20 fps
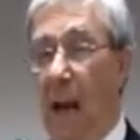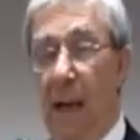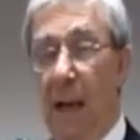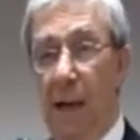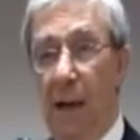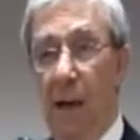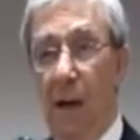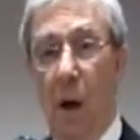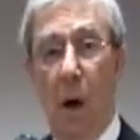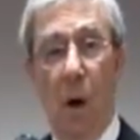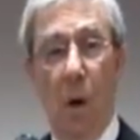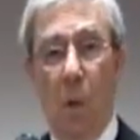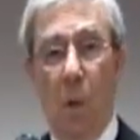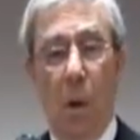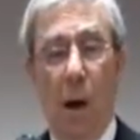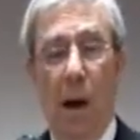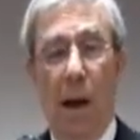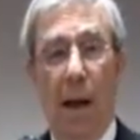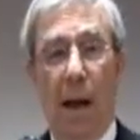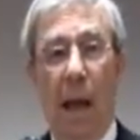In no
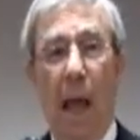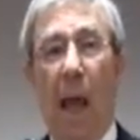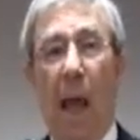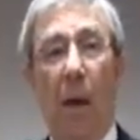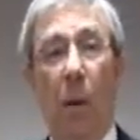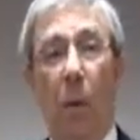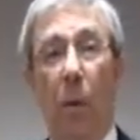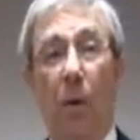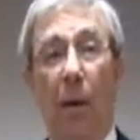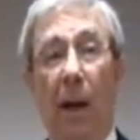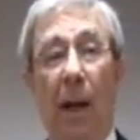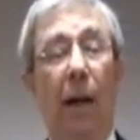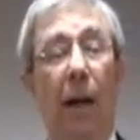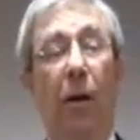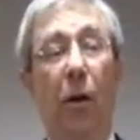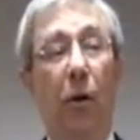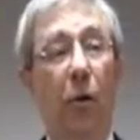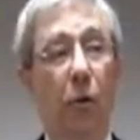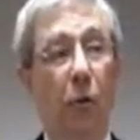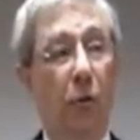way were they
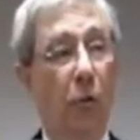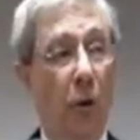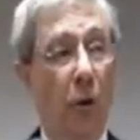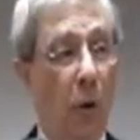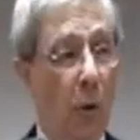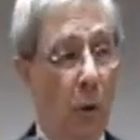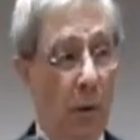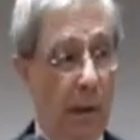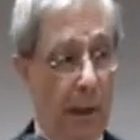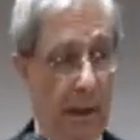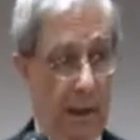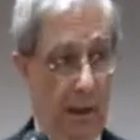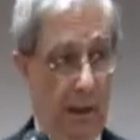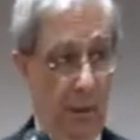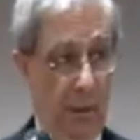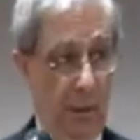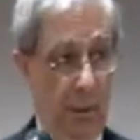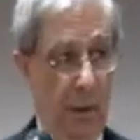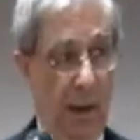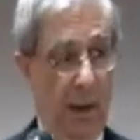controlling
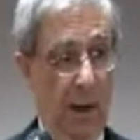you.